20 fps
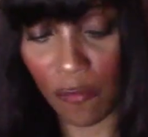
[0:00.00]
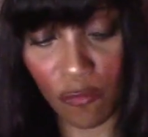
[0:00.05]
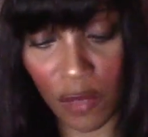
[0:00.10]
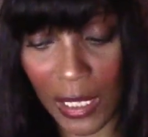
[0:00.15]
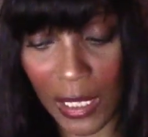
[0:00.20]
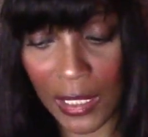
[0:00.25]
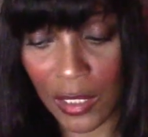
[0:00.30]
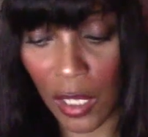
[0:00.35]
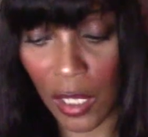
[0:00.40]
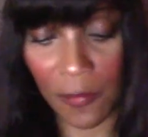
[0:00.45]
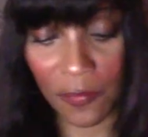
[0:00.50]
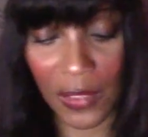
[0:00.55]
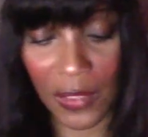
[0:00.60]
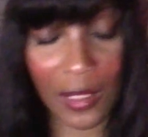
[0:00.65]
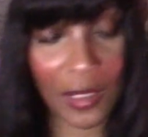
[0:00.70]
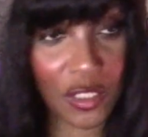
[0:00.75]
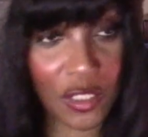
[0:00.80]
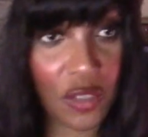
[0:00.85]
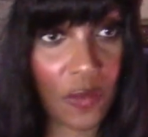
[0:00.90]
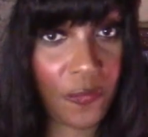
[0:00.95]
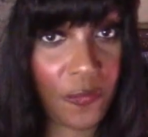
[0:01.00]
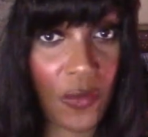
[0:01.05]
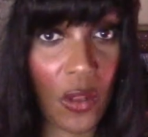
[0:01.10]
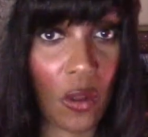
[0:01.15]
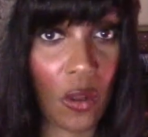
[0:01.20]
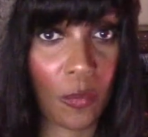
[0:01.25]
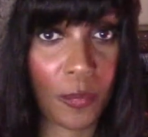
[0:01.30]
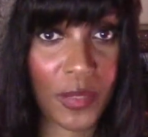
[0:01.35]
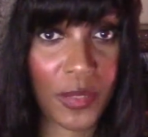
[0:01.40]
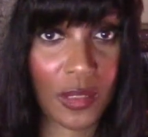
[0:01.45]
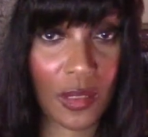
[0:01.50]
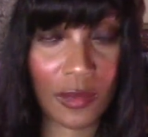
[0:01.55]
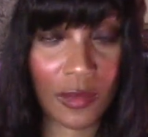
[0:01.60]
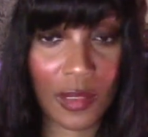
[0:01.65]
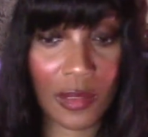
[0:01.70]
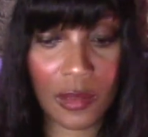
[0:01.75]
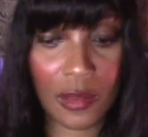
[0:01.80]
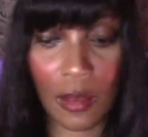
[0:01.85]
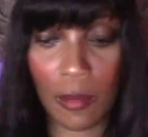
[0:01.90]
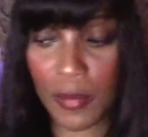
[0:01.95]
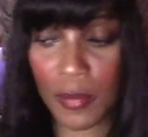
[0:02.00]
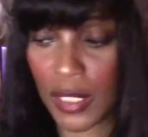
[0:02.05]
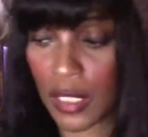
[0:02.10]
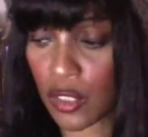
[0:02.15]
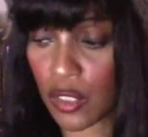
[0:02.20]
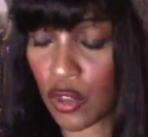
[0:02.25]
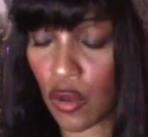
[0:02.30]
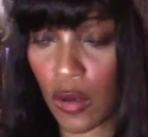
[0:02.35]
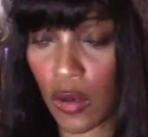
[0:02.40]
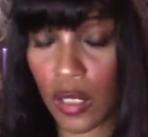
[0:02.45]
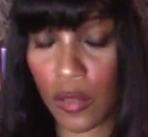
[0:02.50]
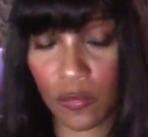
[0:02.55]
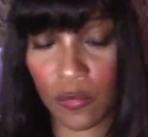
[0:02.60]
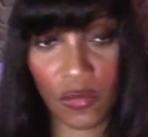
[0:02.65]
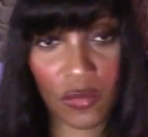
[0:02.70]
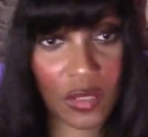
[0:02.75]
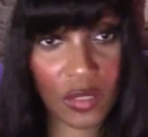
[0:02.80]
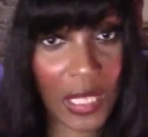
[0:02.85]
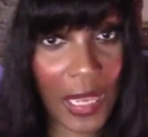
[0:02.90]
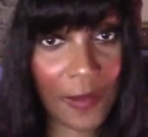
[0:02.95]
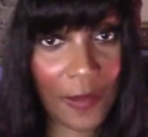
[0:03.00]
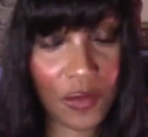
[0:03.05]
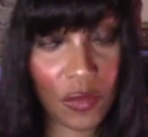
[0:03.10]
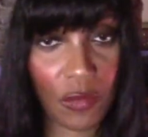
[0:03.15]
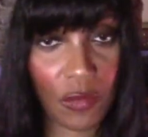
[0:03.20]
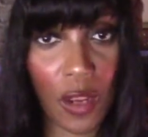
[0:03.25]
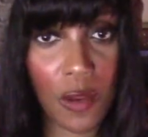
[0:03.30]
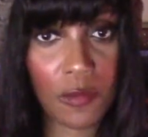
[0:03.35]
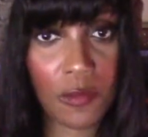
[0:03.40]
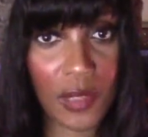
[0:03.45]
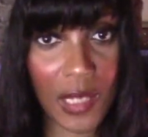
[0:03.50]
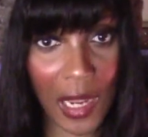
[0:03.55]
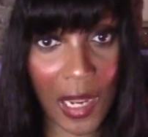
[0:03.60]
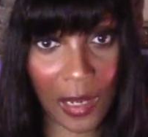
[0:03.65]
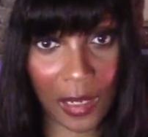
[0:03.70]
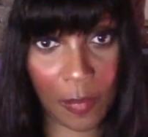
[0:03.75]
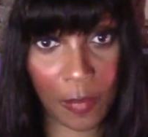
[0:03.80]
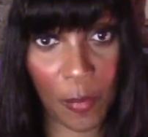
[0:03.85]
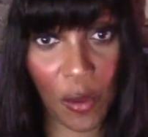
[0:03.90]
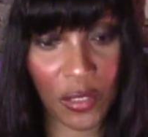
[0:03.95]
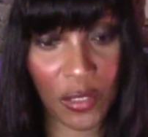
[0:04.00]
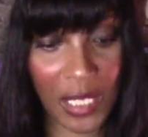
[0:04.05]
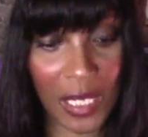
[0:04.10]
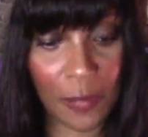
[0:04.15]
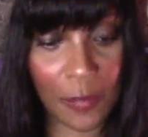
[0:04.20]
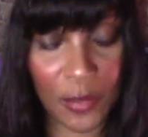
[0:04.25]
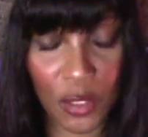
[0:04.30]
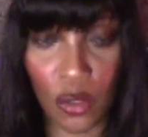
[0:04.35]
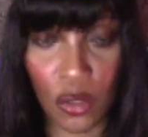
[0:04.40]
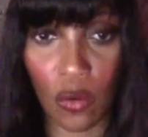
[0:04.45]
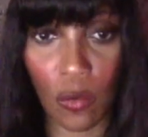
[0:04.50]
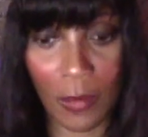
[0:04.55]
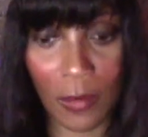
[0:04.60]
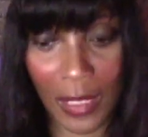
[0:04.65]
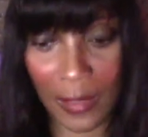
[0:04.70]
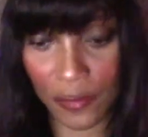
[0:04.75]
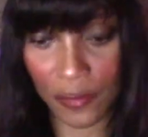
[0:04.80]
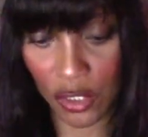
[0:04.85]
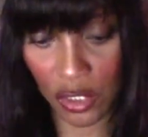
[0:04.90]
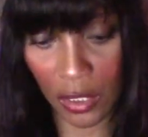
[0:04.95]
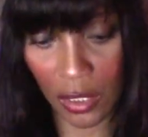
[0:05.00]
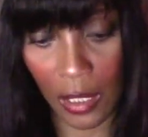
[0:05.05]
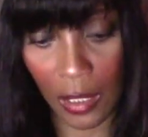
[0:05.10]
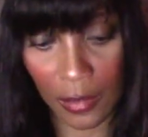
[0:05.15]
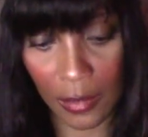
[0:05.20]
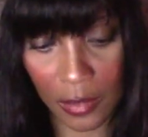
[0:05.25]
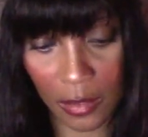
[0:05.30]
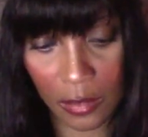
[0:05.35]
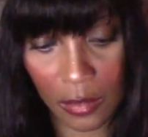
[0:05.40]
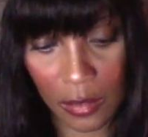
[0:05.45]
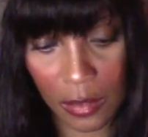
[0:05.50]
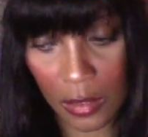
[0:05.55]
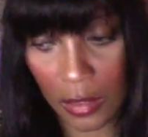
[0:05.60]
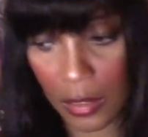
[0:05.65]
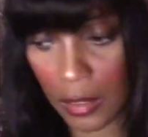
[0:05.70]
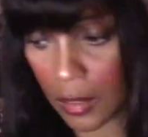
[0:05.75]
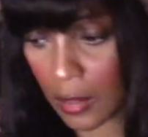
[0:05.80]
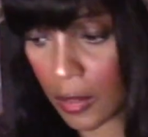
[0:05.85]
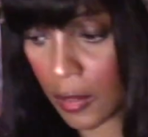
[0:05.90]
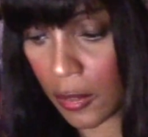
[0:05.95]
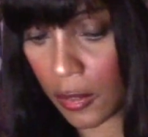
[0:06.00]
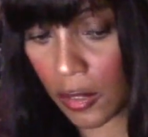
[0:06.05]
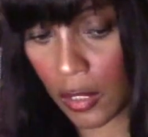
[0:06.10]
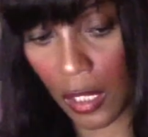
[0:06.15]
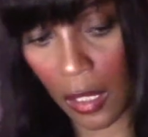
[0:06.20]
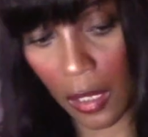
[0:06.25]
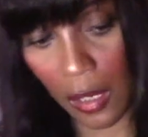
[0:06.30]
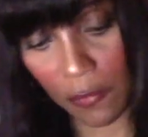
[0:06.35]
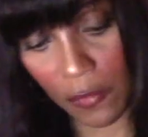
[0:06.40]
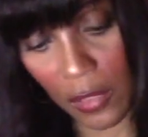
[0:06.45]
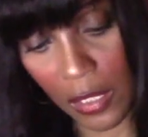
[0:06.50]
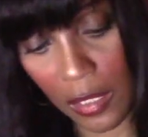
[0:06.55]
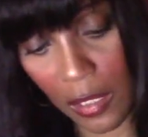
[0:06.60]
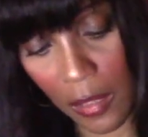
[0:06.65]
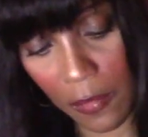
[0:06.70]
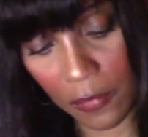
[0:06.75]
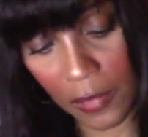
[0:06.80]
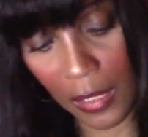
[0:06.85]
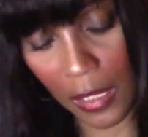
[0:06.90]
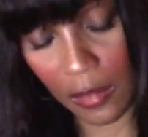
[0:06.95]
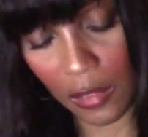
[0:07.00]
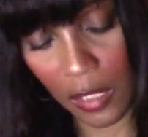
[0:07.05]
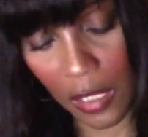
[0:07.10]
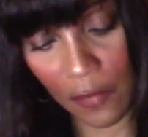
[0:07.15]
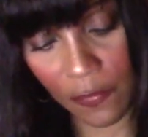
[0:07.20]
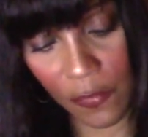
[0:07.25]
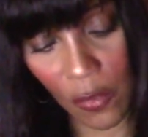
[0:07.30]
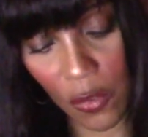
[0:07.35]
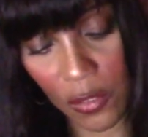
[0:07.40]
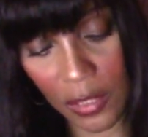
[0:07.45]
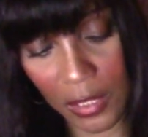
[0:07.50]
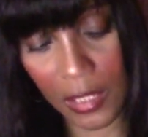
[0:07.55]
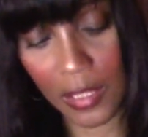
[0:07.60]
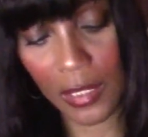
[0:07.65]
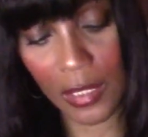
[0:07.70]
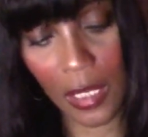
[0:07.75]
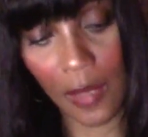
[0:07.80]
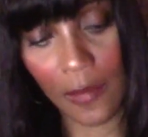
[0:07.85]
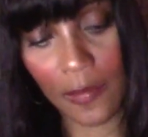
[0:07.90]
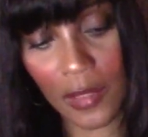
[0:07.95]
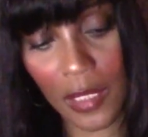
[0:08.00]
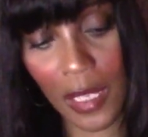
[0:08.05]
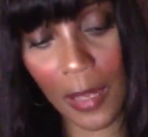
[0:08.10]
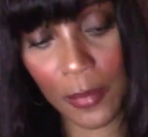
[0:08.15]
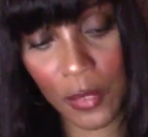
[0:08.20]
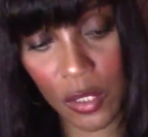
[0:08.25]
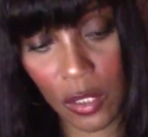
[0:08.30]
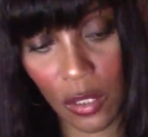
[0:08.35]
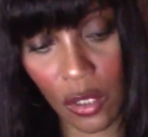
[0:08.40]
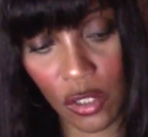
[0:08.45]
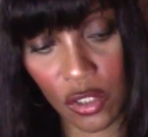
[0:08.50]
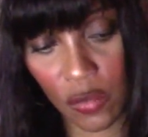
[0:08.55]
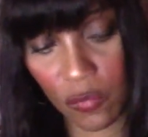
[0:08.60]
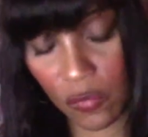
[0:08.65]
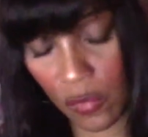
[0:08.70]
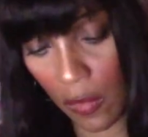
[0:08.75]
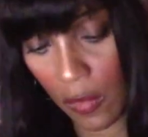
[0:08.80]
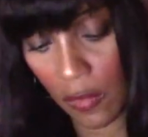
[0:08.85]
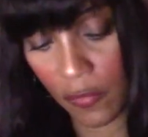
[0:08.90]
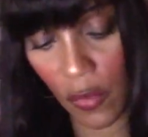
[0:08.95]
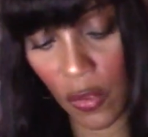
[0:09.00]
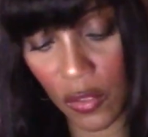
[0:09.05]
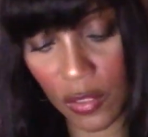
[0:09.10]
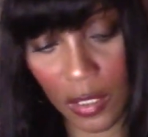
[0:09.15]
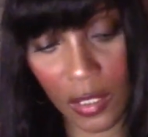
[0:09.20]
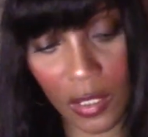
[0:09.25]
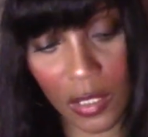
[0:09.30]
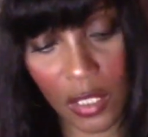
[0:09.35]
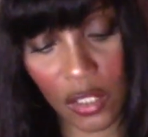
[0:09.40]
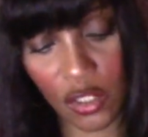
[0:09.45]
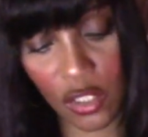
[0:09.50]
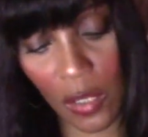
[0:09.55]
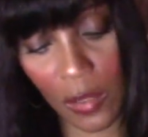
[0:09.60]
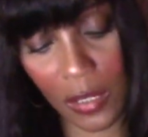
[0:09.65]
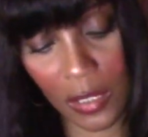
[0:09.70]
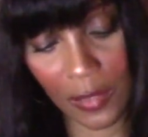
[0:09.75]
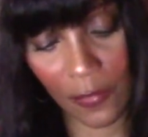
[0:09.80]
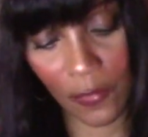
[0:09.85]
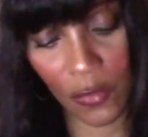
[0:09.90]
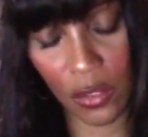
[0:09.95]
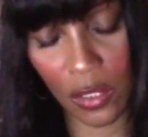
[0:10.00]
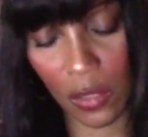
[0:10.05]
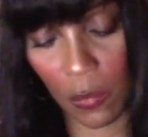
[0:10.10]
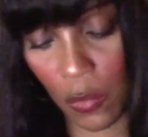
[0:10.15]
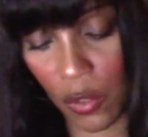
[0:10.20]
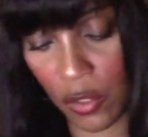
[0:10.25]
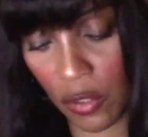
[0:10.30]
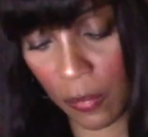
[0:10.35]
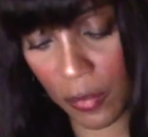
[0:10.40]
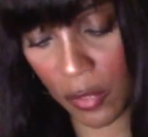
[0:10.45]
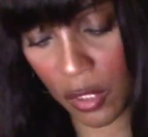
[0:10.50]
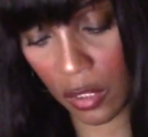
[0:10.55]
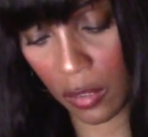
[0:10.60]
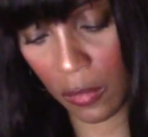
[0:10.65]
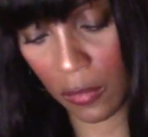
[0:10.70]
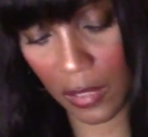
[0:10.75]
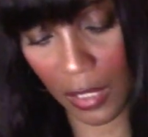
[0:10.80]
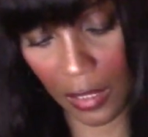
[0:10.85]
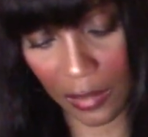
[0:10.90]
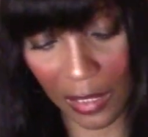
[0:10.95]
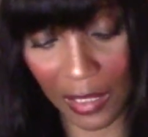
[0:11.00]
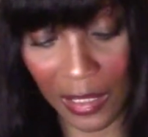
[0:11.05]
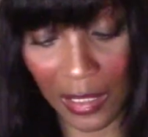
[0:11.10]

I really don't think it's your fault because I think somebody's trying to save their own neck by keeping your mouth shut. You know, I really don't think the advice is self-sabotage. The advice in this, so let's have a look at what number two says.